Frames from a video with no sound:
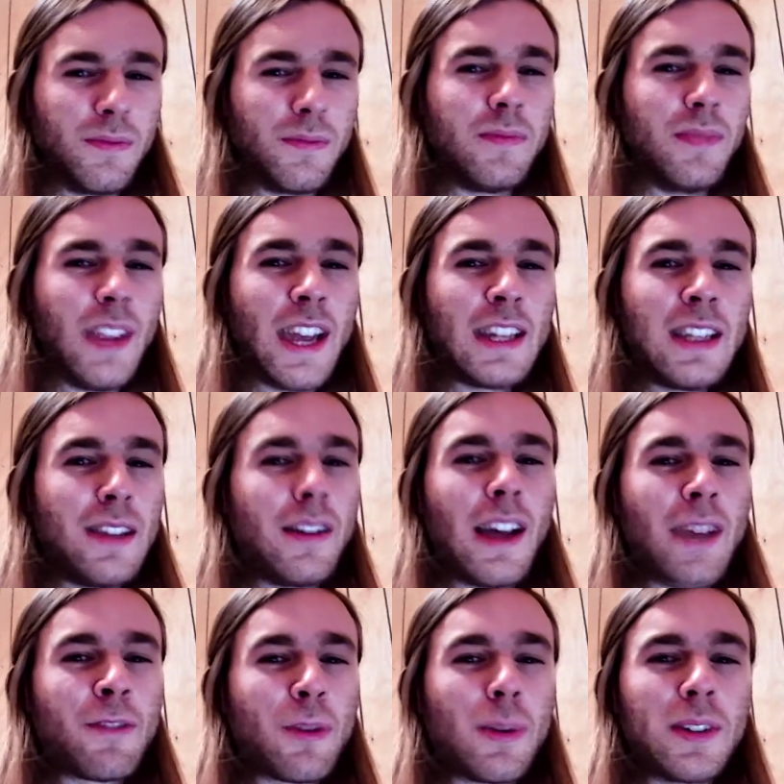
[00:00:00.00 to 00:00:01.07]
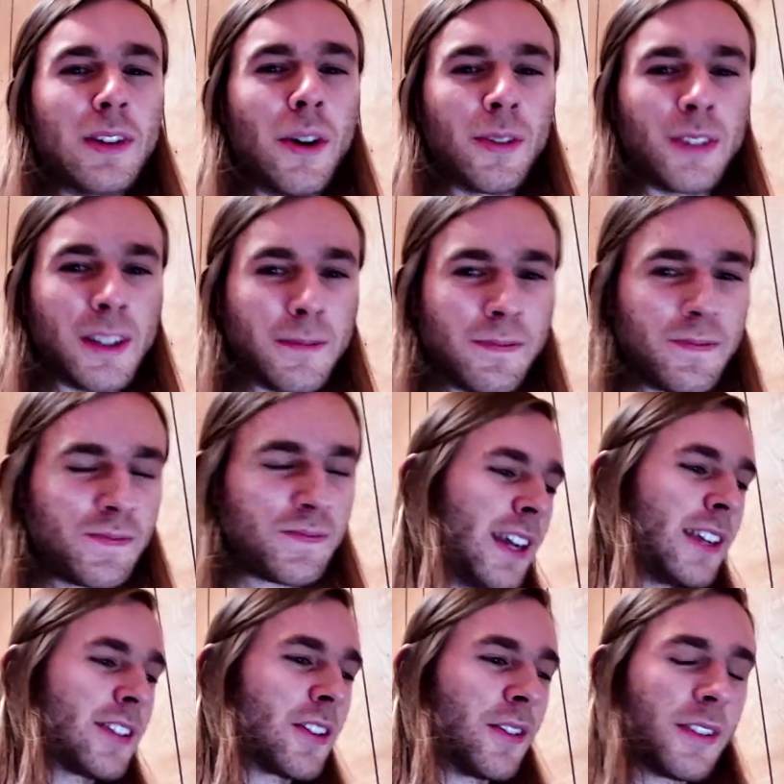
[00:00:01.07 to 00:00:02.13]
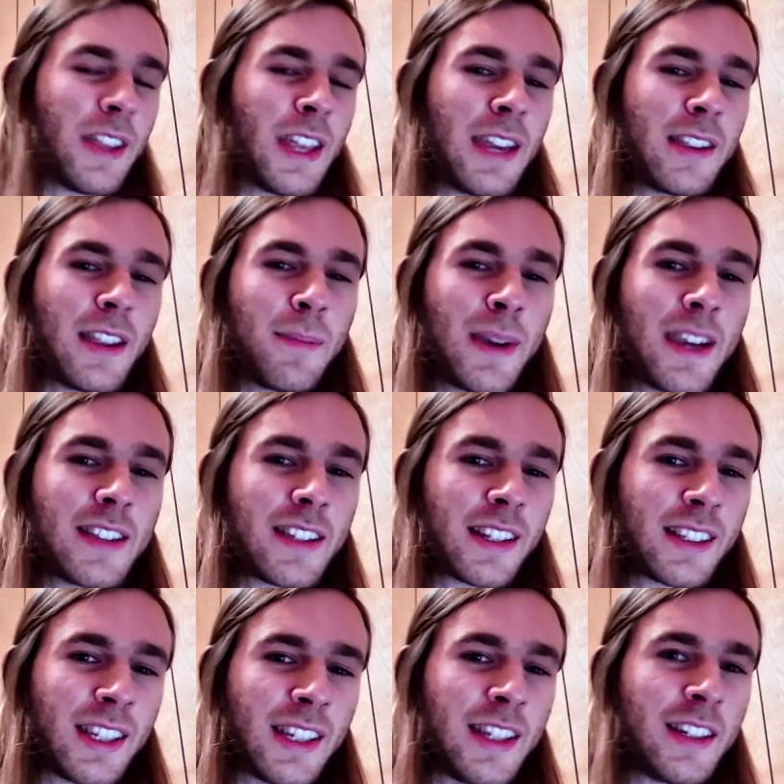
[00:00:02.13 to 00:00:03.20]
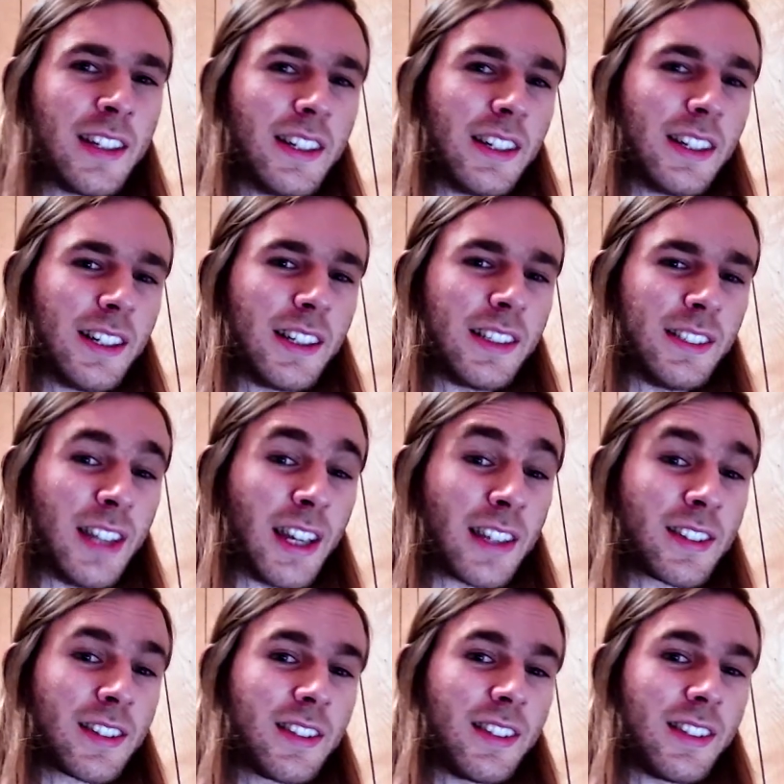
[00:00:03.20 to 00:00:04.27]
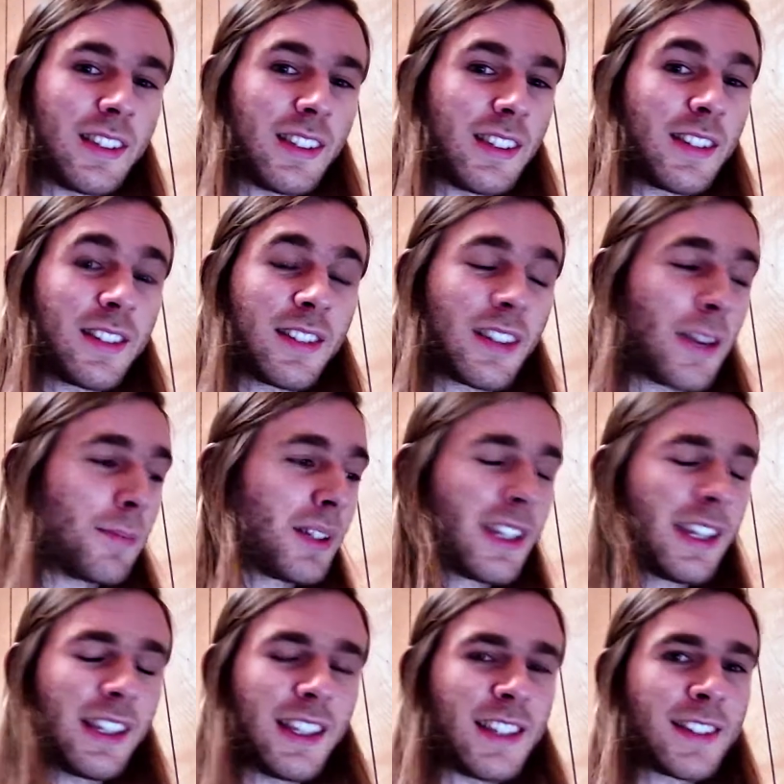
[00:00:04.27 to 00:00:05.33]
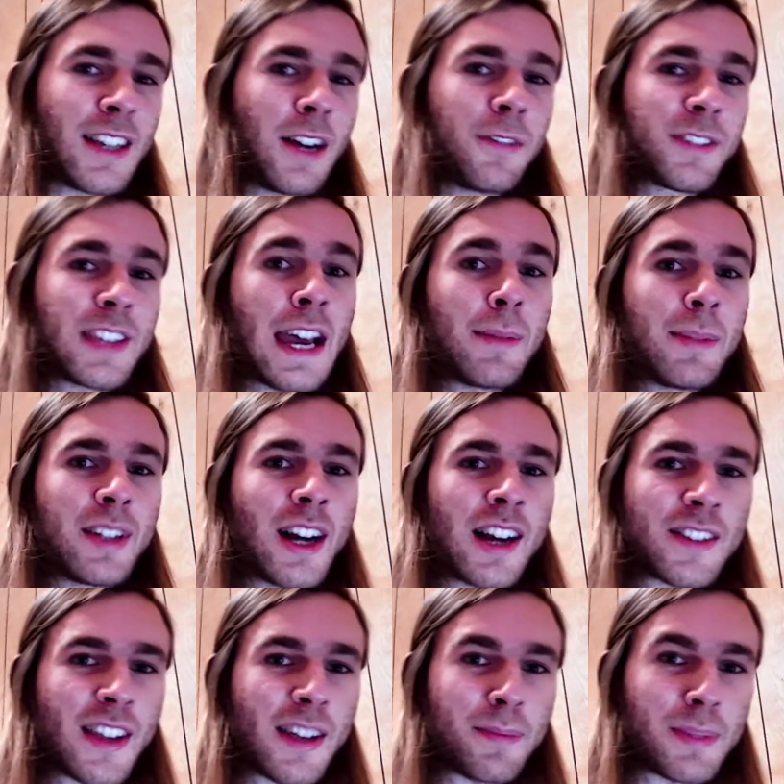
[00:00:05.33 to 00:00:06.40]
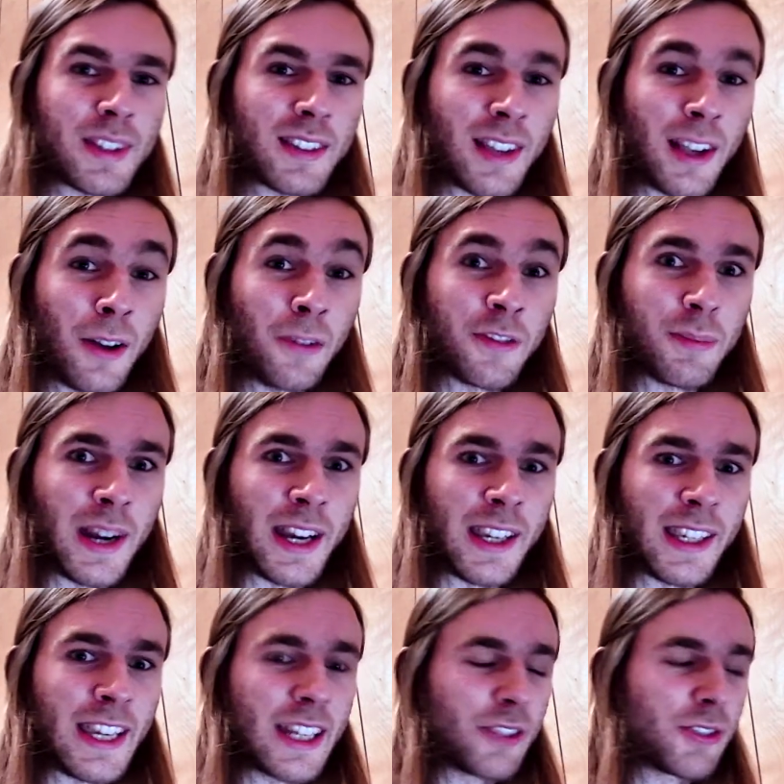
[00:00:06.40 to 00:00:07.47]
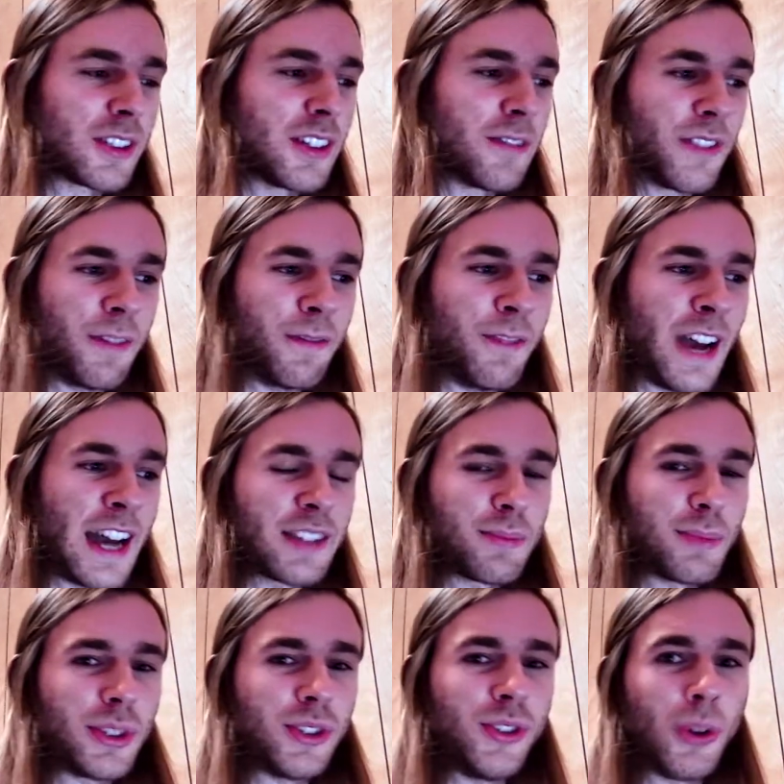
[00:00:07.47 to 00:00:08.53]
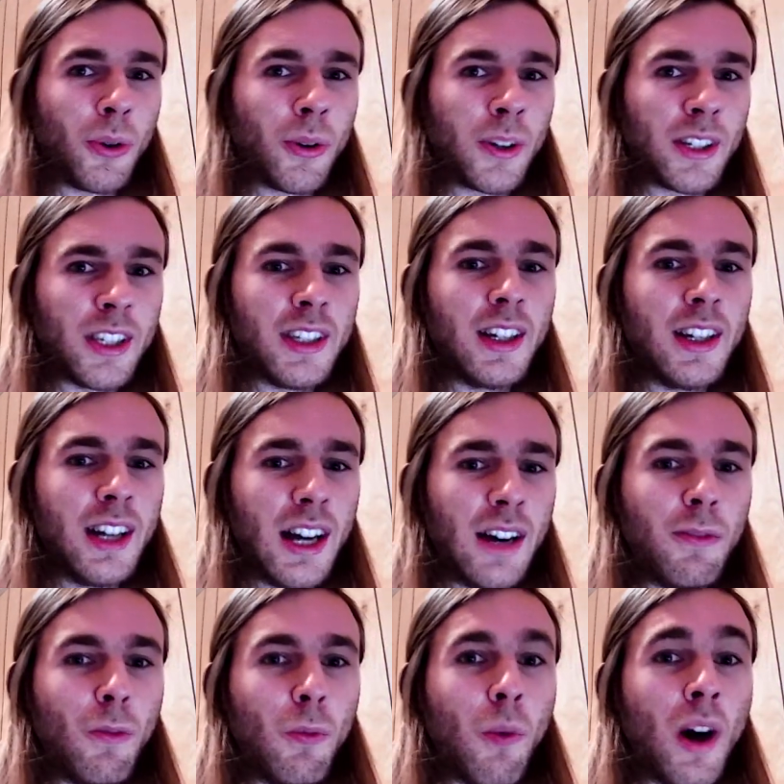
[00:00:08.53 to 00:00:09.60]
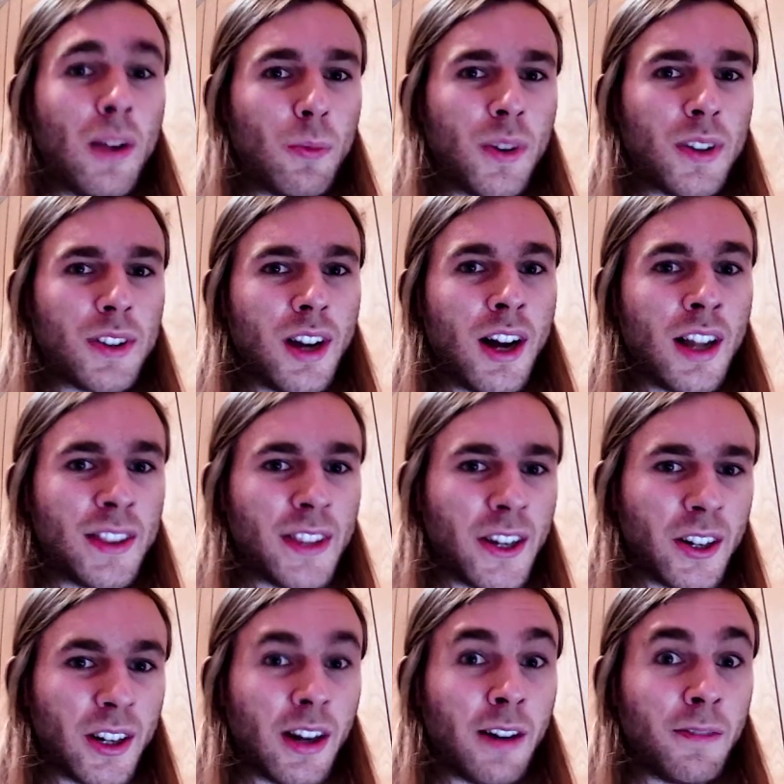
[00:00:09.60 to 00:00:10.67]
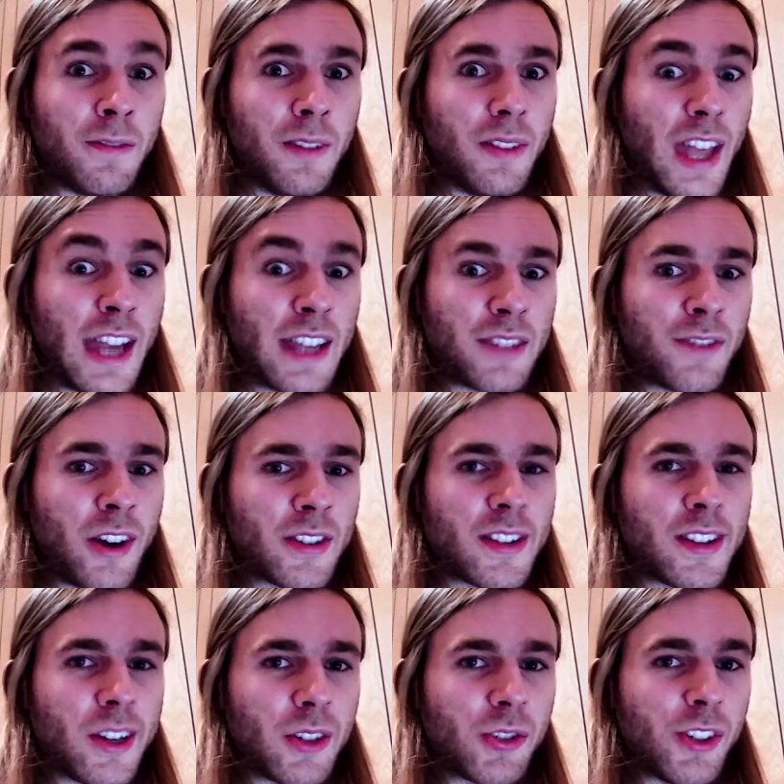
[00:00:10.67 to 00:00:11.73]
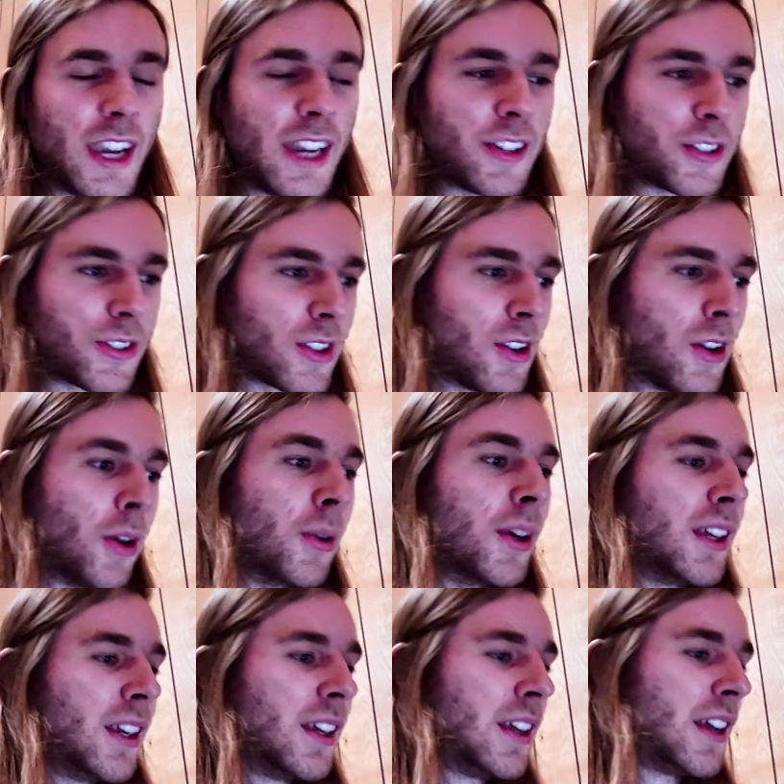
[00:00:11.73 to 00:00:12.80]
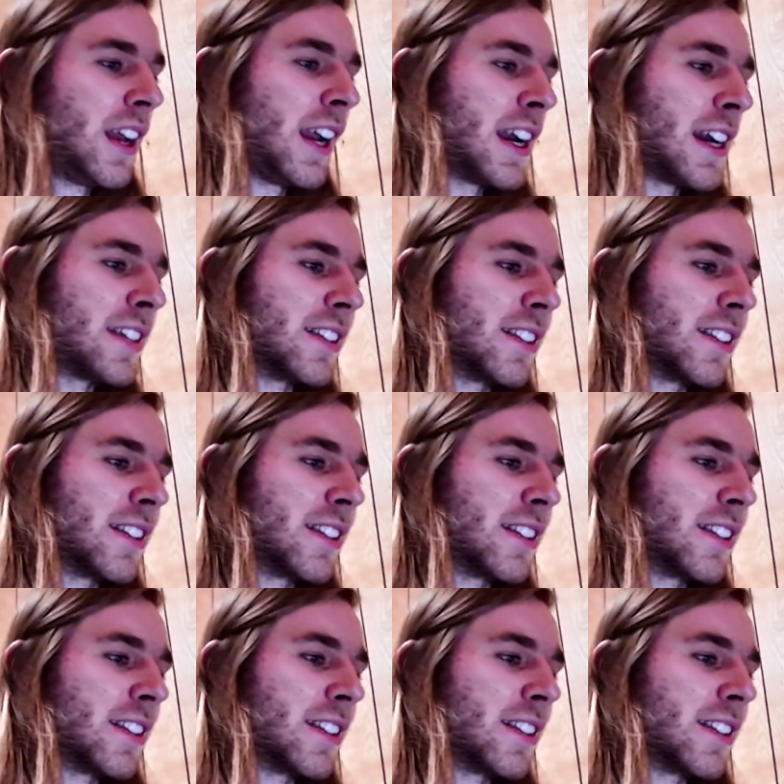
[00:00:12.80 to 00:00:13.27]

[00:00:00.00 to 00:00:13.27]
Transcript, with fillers: any everyone knows it. So they, they basically just completely self-sabotage themselves by getting rid of the vast majority of what was on there of as far as their creators go. And